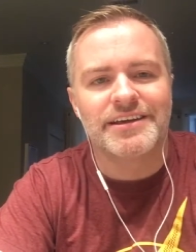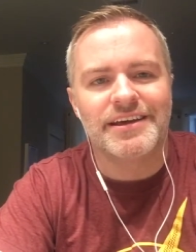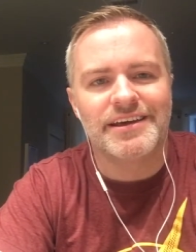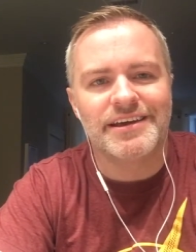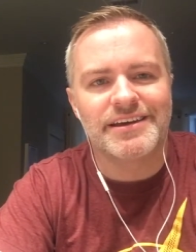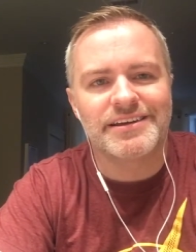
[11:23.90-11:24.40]

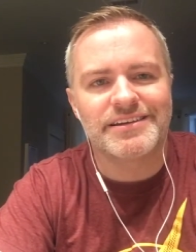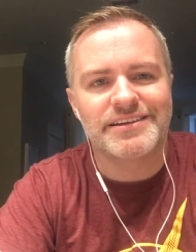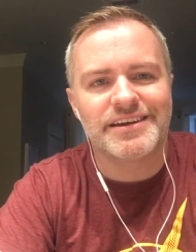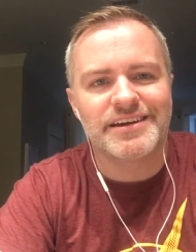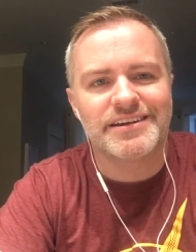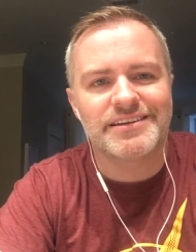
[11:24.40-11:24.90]
And
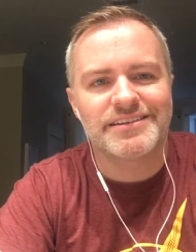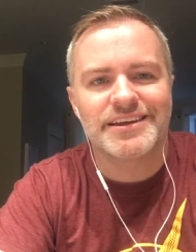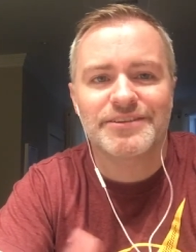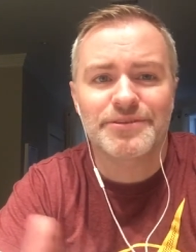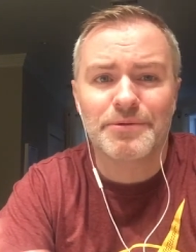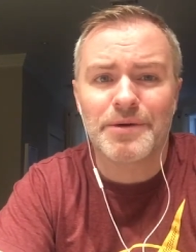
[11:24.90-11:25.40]

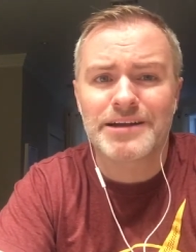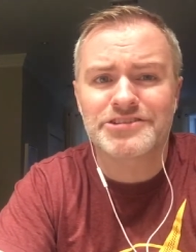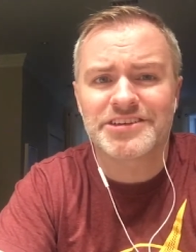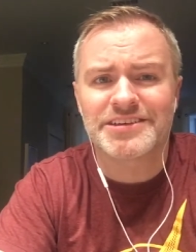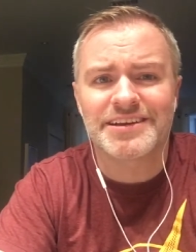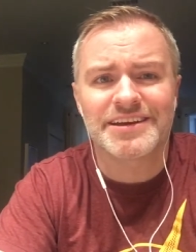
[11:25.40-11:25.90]
thanks for
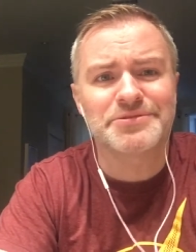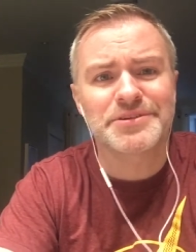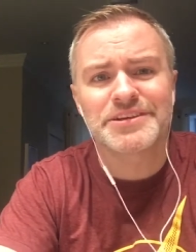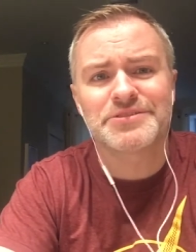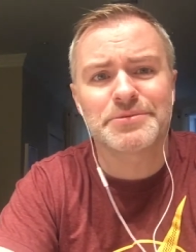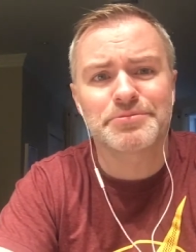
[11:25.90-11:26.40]
watching. I
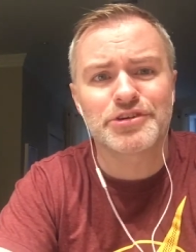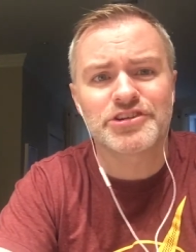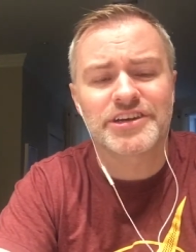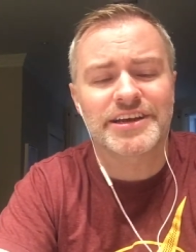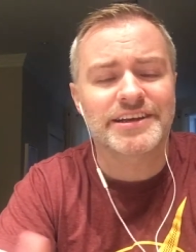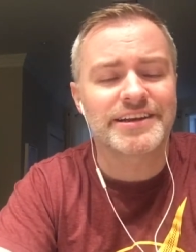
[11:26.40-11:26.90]
really do
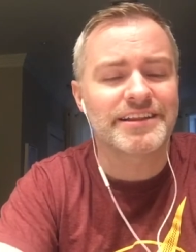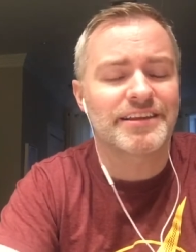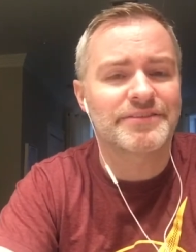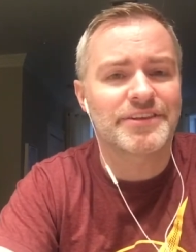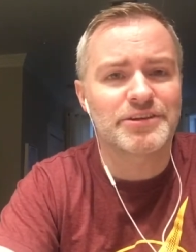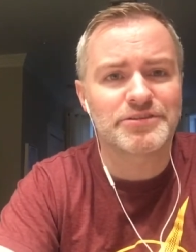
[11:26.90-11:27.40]
appreciate it. I
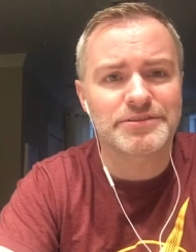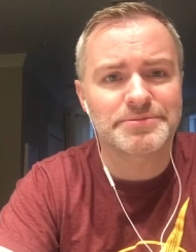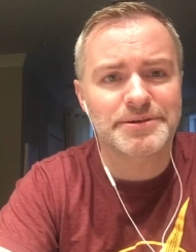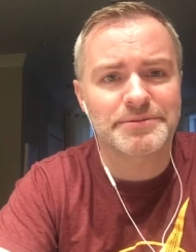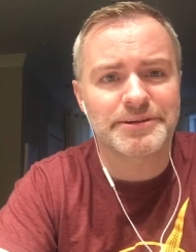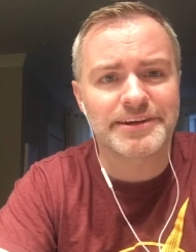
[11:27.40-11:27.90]
love the YouTube
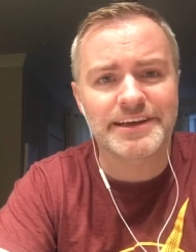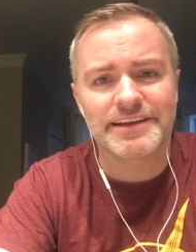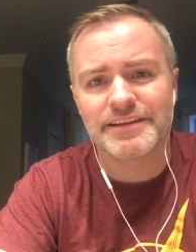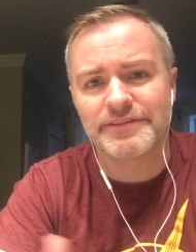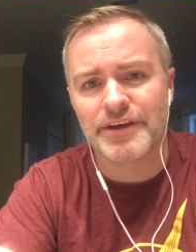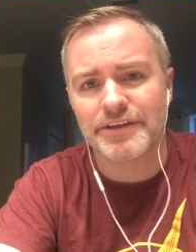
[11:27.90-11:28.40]
community. I
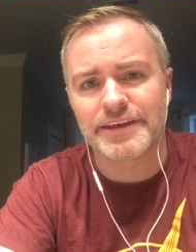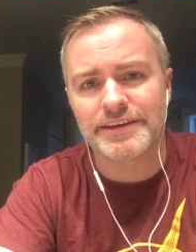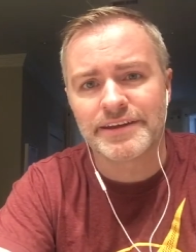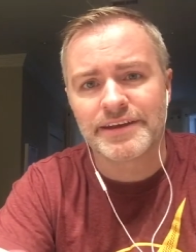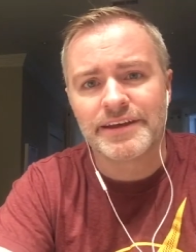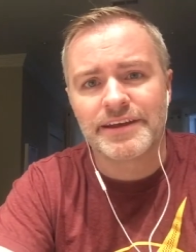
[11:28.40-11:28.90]
love all
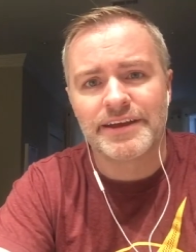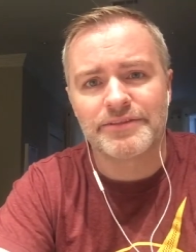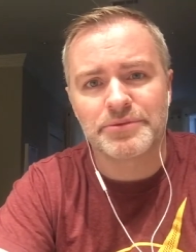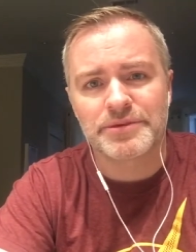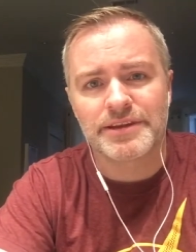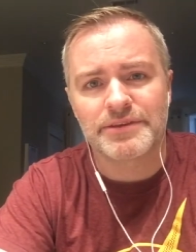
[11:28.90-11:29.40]
that
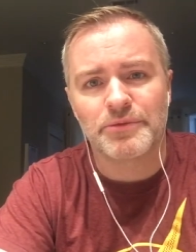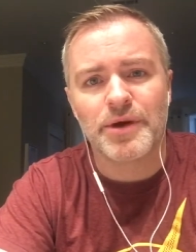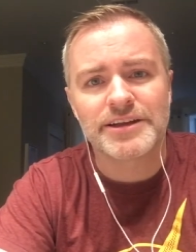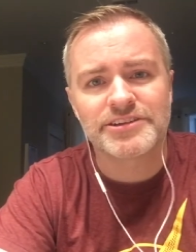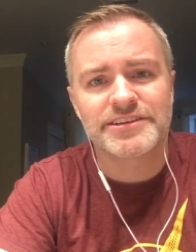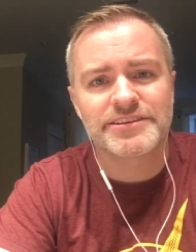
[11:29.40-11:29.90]
everyone that
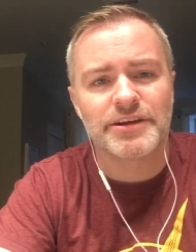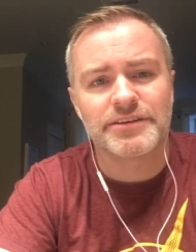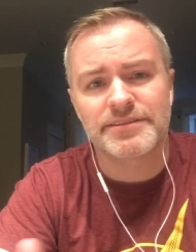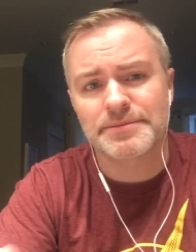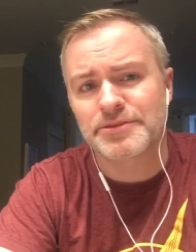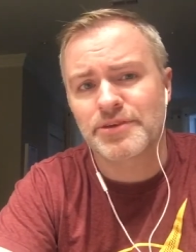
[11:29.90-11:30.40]
watches and all
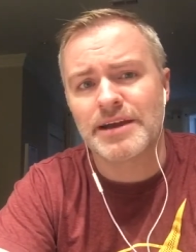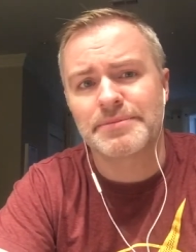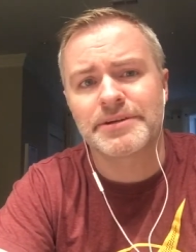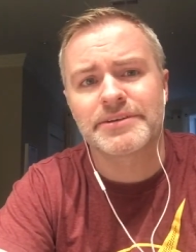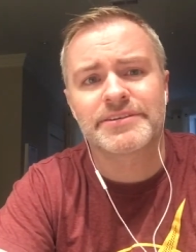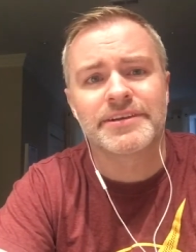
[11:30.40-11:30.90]
the
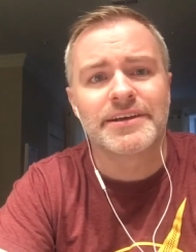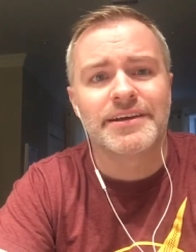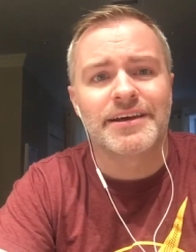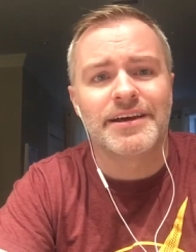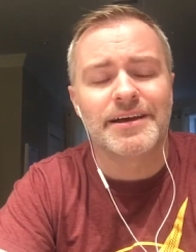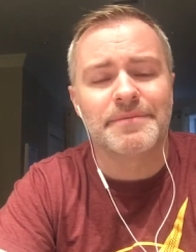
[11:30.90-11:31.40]
subscribers.
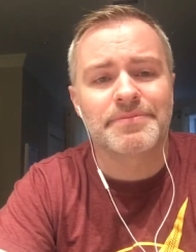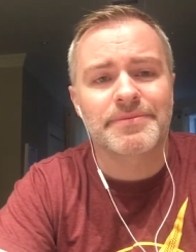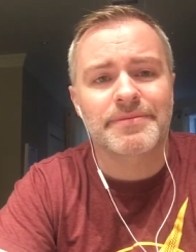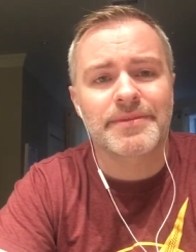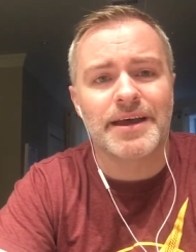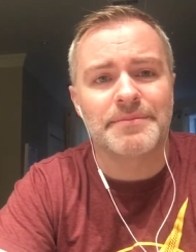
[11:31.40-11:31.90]

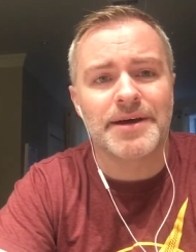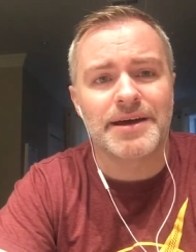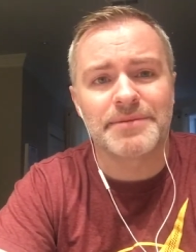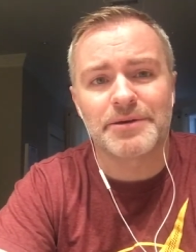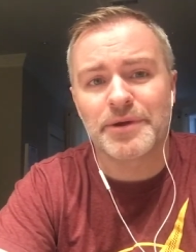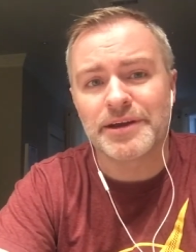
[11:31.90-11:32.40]
I'm
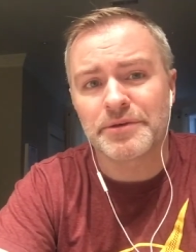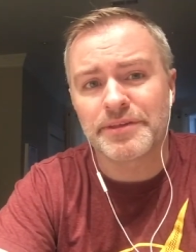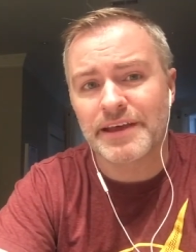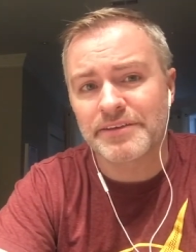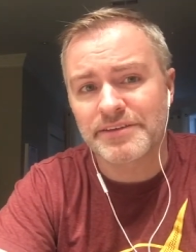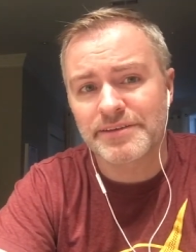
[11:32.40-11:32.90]
on my way to
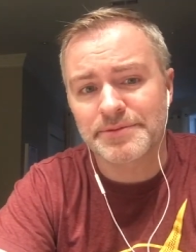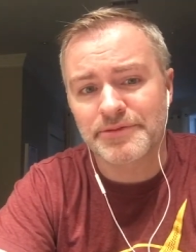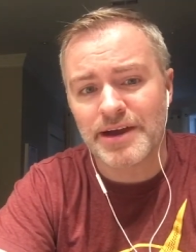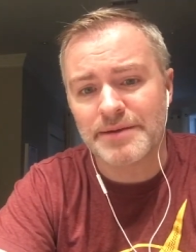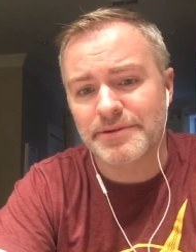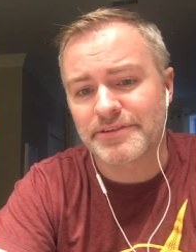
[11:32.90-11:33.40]
1,000
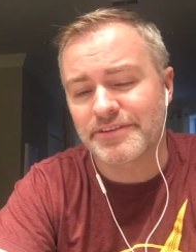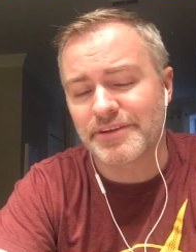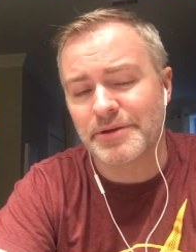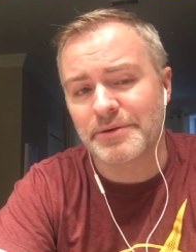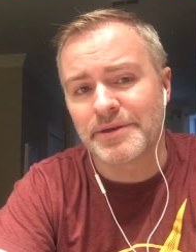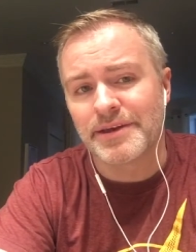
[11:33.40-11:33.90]
subscribers.
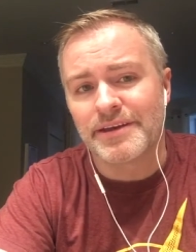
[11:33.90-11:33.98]
So,